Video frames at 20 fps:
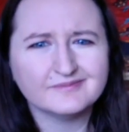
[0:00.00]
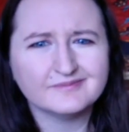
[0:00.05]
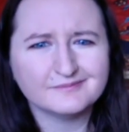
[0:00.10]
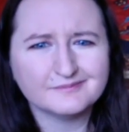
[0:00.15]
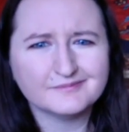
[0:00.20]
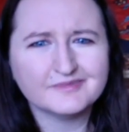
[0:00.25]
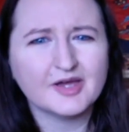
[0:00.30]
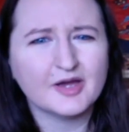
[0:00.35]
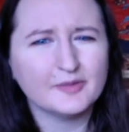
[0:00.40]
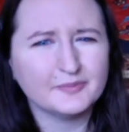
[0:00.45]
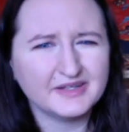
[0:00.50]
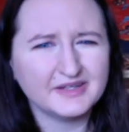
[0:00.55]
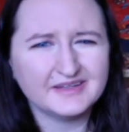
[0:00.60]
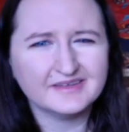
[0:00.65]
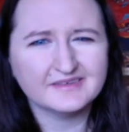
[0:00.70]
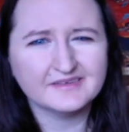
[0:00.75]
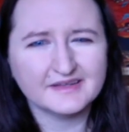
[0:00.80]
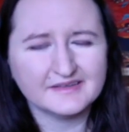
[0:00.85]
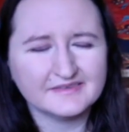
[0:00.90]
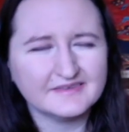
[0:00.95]
tummy,
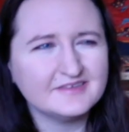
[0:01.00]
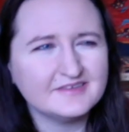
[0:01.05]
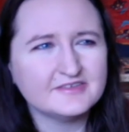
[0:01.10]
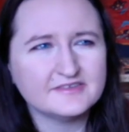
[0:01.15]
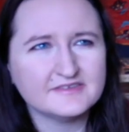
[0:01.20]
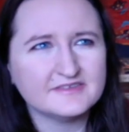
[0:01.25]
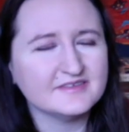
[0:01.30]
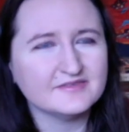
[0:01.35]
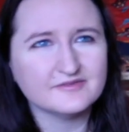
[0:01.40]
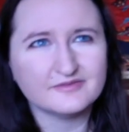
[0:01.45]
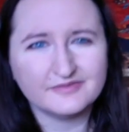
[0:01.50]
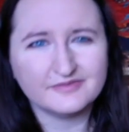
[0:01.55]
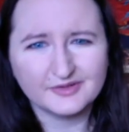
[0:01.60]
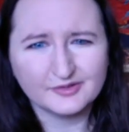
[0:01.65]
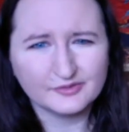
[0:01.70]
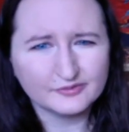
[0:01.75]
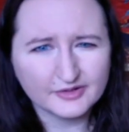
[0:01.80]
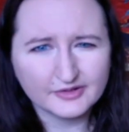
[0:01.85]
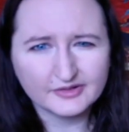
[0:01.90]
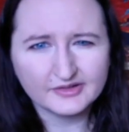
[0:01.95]
like they just didn't
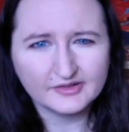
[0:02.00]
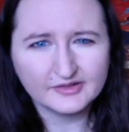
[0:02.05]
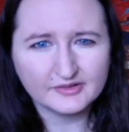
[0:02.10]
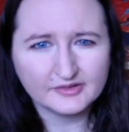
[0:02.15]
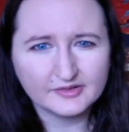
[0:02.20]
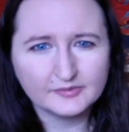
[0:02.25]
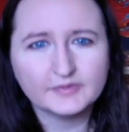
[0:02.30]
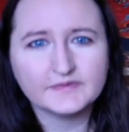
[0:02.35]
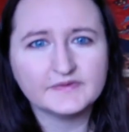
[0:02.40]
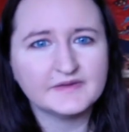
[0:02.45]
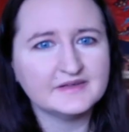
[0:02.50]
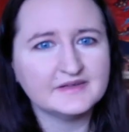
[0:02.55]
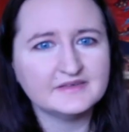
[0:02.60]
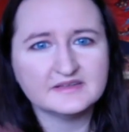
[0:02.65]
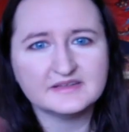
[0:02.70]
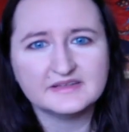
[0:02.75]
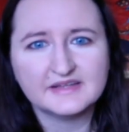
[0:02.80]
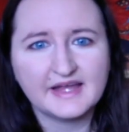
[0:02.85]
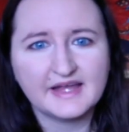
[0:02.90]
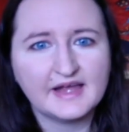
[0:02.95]
feel very good, but they
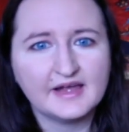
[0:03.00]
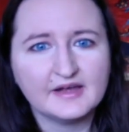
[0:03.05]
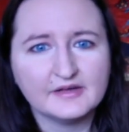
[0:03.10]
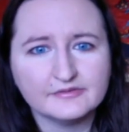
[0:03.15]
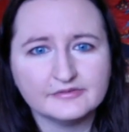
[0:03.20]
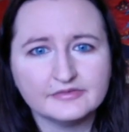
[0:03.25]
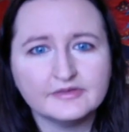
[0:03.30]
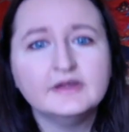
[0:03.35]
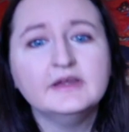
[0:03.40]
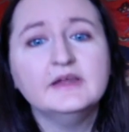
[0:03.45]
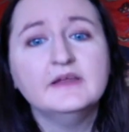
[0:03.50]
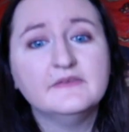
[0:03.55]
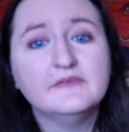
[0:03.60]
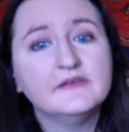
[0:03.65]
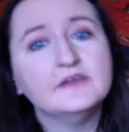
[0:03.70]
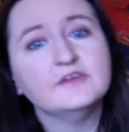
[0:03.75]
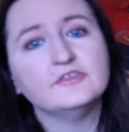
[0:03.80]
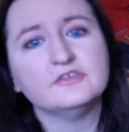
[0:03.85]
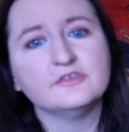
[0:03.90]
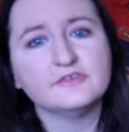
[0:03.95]
didn't have the
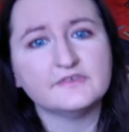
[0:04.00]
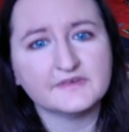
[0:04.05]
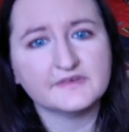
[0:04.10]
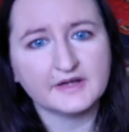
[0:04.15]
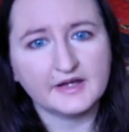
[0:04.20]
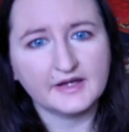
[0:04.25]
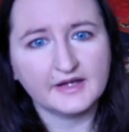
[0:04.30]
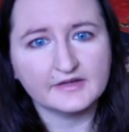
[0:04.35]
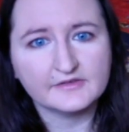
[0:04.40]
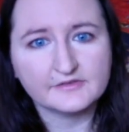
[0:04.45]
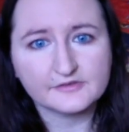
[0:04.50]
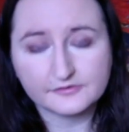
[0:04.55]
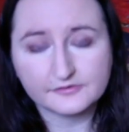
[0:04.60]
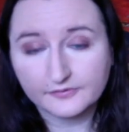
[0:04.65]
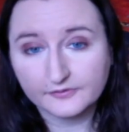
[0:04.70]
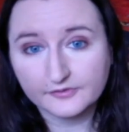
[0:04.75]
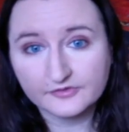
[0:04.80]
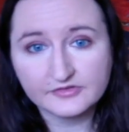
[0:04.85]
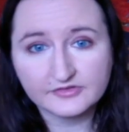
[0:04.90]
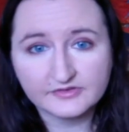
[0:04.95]
issues that I had. So
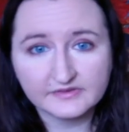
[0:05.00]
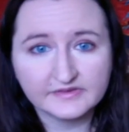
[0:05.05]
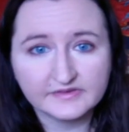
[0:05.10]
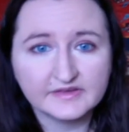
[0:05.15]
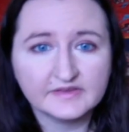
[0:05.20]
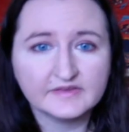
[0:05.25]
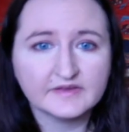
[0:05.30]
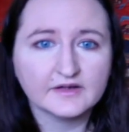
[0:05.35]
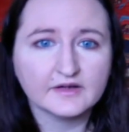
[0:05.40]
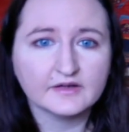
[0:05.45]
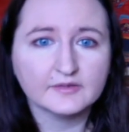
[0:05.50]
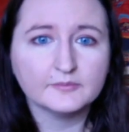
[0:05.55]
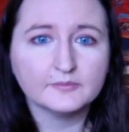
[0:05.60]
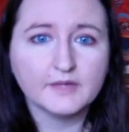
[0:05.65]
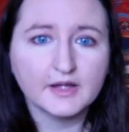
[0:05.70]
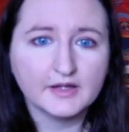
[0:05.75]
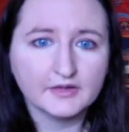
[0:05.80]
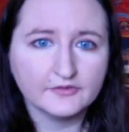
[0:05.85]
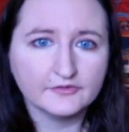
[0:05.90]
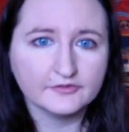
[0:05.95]
fortunately, they got a
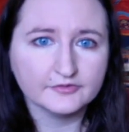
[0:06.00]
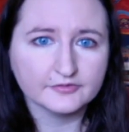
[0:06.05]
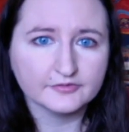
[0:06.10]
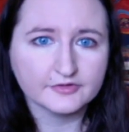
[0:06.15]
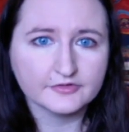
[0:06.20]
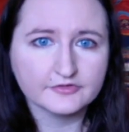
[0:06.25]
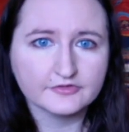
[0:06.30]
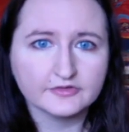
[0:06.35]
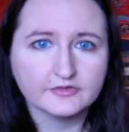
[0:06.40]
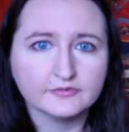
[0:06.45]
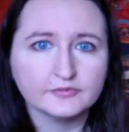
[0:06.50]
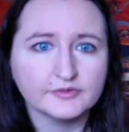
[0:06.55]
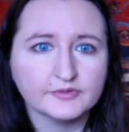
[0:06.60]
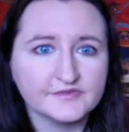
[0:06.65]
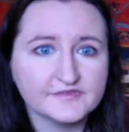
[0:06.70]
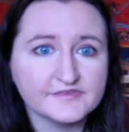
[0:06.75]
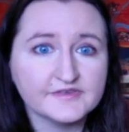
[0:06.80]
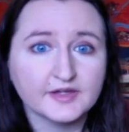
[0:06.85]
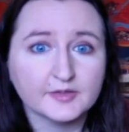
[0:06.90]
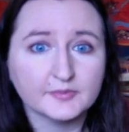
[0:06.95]
milder version of what
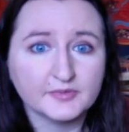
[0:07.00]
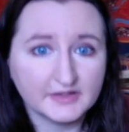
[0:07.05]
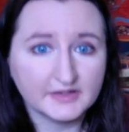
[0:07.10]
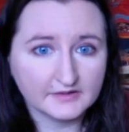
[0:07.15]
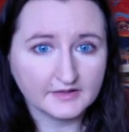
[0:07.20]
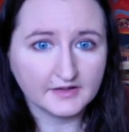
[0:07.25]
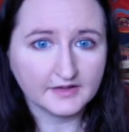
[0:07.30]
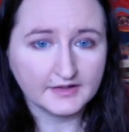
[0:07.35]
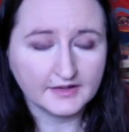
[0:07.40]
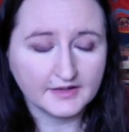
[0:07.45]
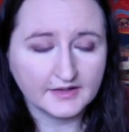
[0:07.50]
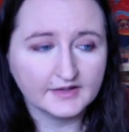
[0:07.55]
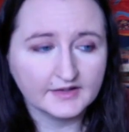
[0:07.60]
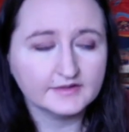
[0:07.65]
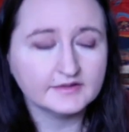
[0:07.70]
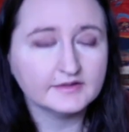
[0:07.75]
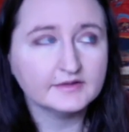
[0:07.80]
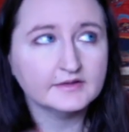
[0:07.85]
Sammy and I had.